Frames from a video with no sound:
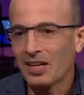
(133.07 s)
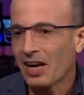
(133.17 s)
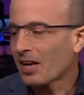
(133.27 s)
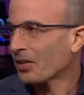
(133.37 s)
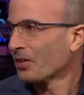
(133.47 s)

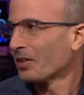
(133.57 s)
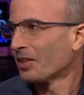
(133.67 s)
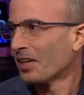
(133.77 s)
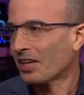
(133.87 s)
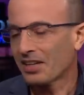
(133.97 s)

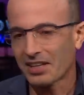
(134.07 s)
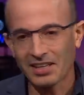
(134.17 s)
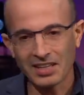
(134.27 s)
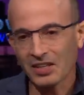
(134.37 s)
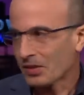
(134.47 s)
lion
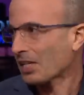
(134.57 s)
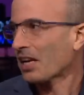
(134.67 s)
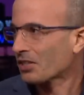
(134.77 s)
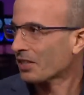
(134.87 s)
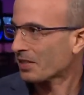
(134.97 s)
in Los
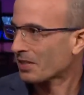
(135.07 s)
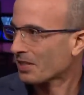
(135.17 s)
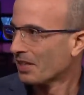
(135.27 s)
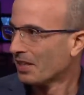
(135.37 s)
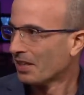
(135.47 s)

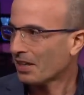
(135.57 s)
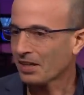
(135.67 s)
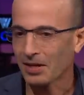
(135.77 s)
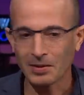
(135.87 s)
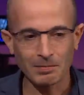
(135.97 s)
Angeles
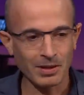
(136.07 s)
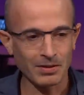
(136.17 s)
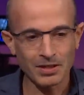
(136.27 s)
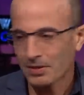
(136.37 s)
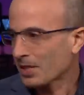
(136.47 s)

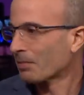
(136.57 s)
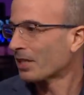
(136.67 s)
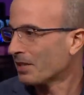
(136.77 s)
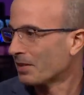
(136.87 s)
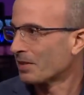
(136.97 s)
hurt some
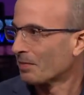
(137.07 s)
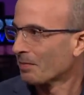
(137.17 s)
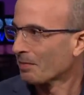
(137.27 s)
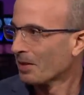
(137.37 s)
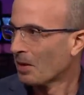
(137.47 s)
kids?
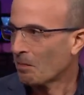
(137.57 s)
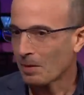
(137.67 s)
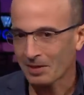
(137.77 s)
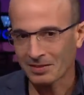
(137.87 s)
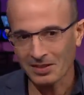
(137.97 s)

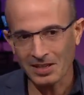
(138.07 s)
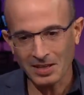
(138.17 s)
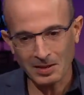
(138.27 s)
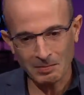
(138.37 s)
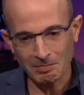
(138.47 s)
But,
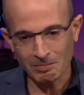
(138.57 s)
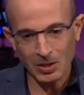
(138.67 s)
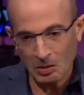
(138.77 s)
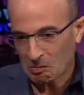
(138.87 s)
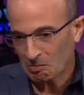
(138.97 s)

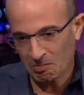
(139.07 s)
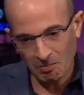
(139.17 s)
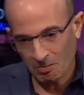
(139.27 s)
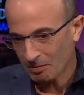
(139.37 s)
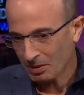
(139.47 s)
you know,
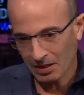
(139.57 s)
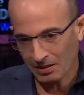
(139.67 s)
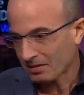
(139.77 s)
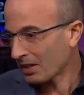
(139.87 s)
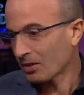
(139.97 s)

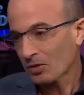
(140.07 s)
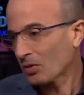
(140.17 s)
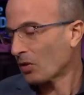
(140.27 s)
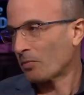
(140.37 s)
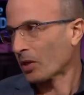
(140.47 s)

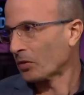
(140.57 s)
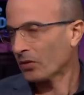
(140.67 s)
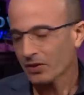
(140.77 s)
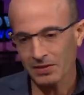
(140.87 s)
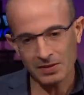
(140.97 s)
TikTok or
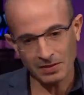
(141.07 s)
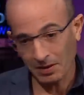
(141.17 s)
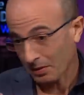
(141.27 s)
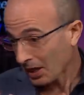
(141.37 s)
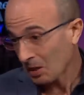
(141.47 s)
McDonald's,
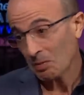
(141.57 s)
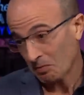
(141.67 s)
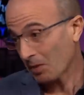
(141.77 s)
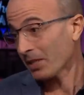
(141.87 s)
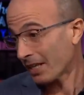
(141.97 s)
they can be
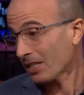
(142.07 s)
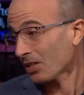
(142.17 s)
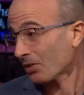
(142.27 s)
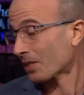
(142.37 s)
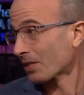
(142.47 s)
very
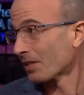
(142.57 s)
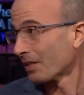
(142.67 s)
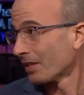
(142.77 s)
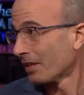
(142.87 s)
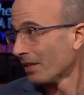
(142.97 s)
dangerous.
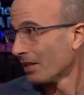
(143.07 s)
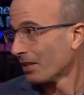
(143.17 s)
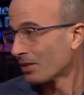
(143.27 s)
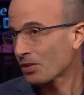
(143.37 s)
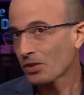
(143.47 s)

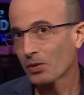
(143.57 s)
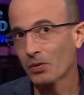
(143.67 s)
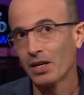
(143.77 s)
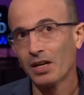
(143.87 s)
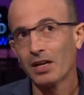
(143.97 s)

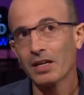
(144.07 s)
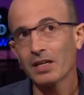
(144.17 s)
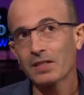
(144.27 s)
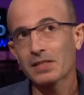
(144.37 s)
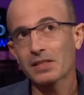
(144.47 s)
So
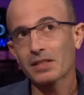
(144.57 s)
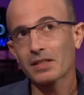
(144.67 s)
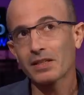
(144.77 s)
it's